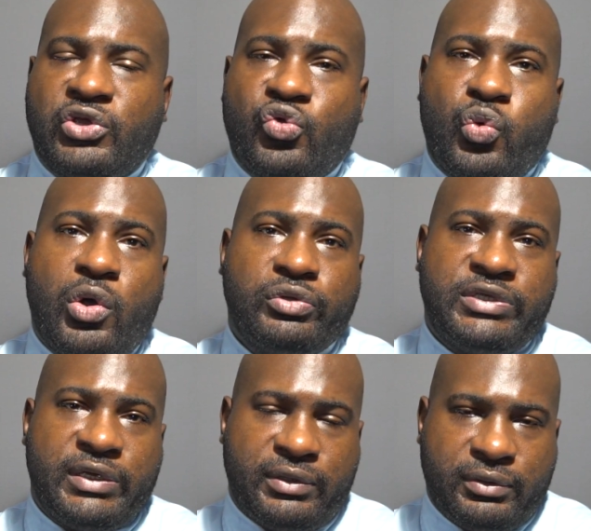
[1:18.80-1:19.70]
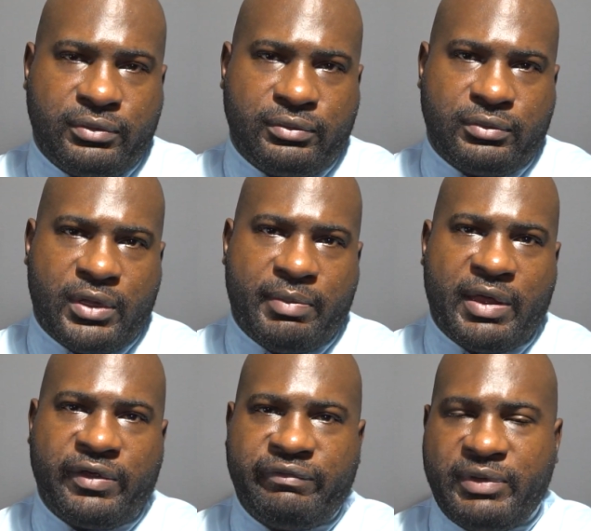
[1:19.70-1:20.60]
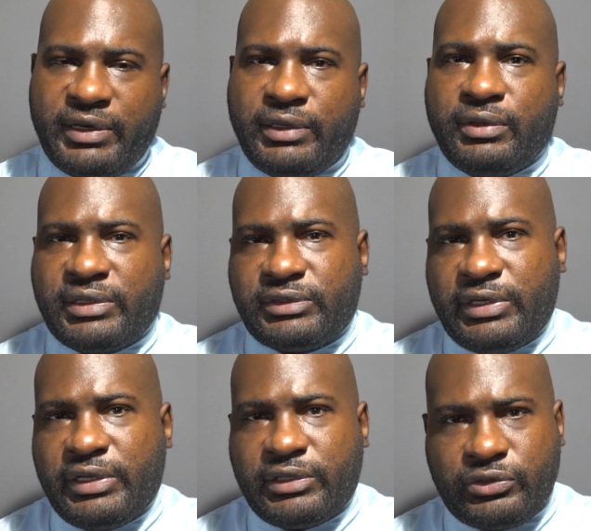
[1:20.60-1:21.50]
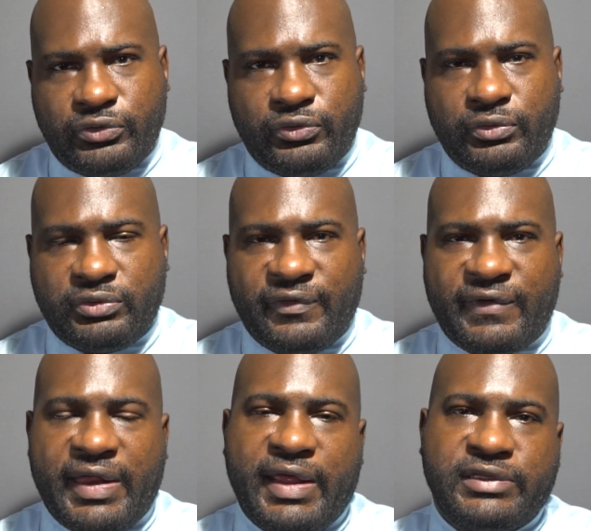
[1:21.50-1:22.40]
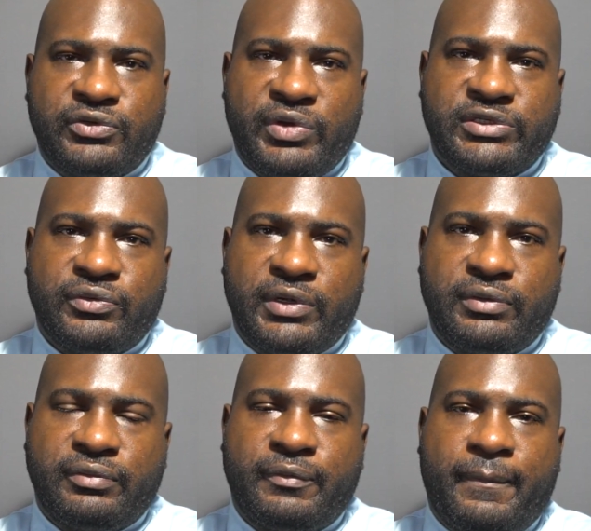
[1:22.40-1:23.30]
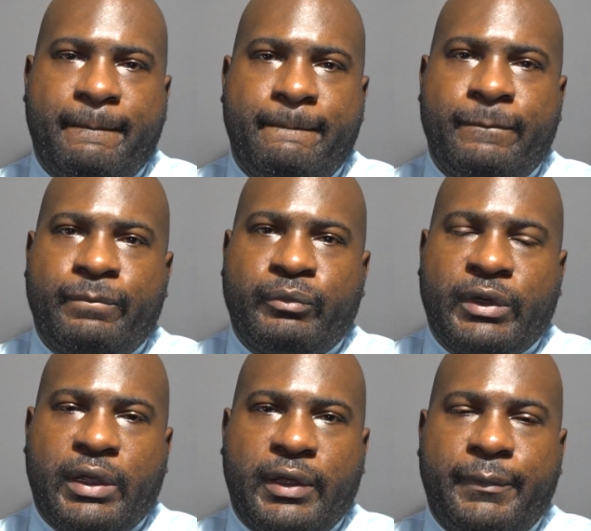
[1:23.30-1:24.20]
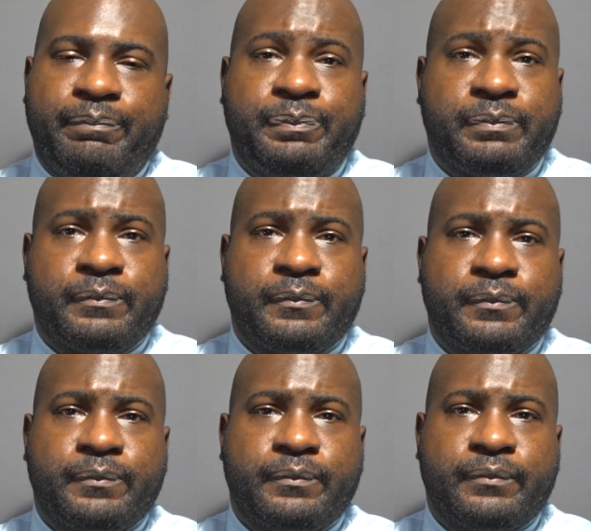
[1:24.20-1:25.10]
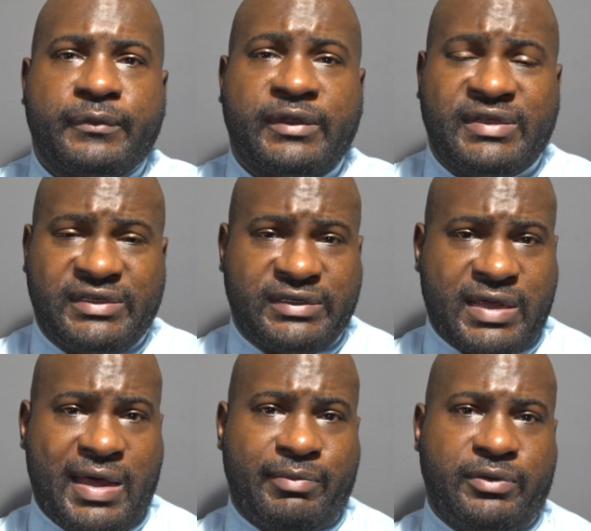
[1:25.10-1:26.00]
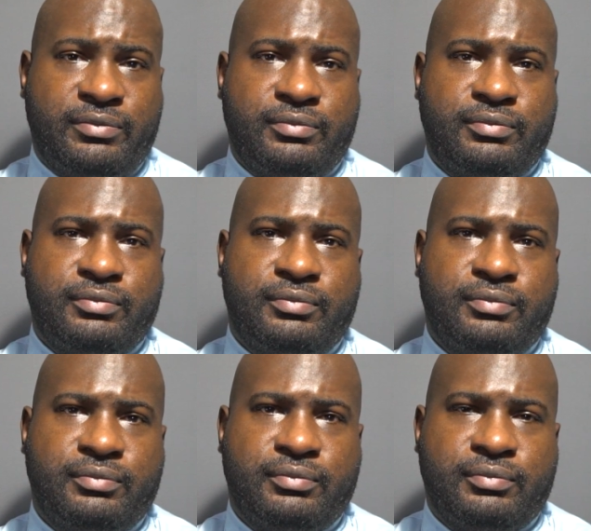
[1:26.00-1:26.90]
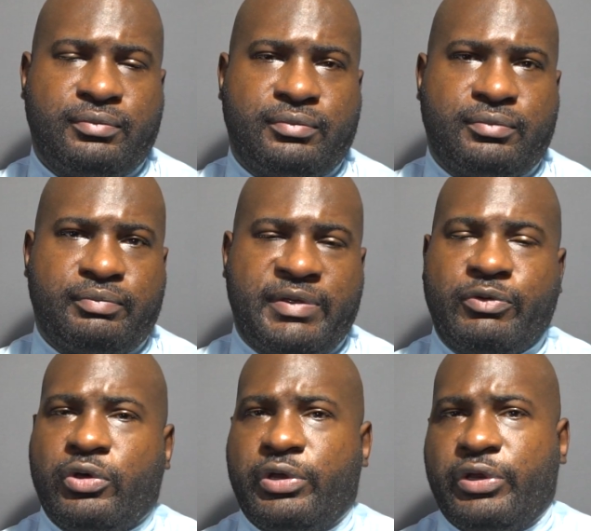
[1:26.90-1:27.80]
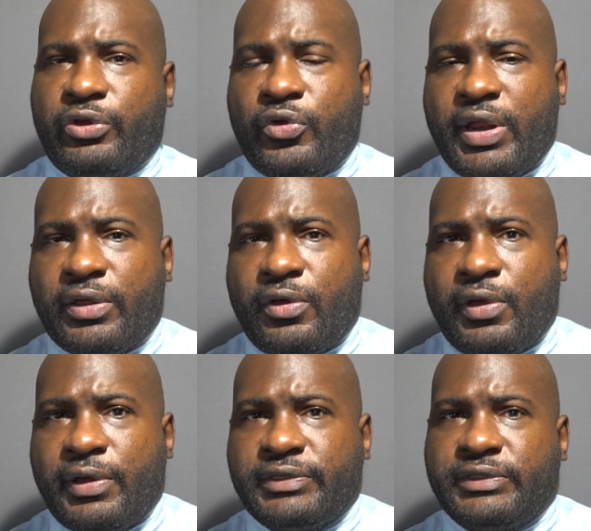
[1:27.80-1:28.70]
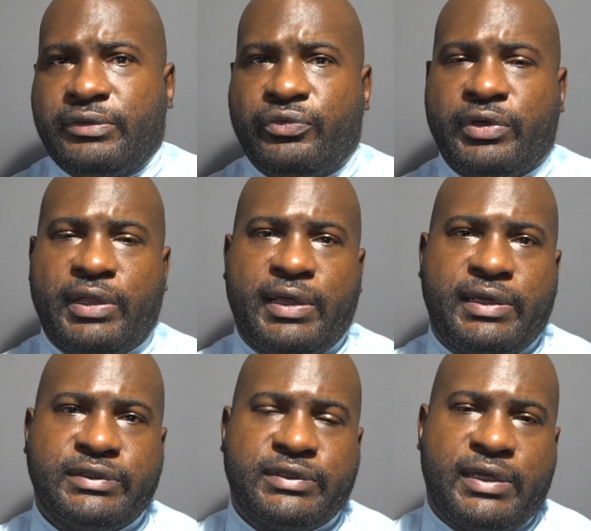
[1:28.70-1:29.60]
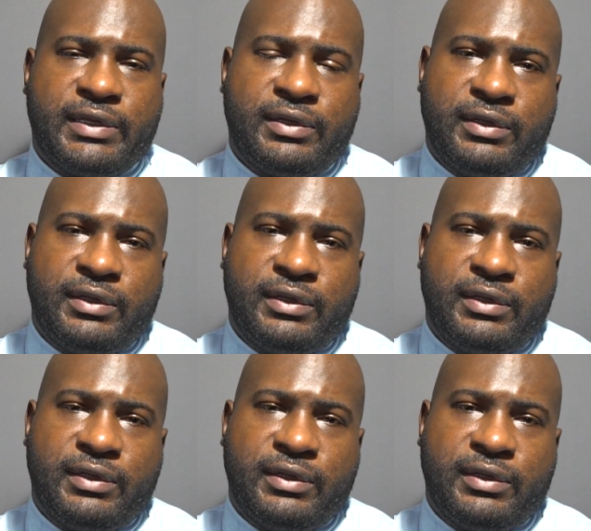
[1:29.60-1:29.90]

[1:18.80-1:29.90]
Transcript: quoted amount of money that's needed to finance a restaurant. Um, this is common. People go to their credit cards and realize that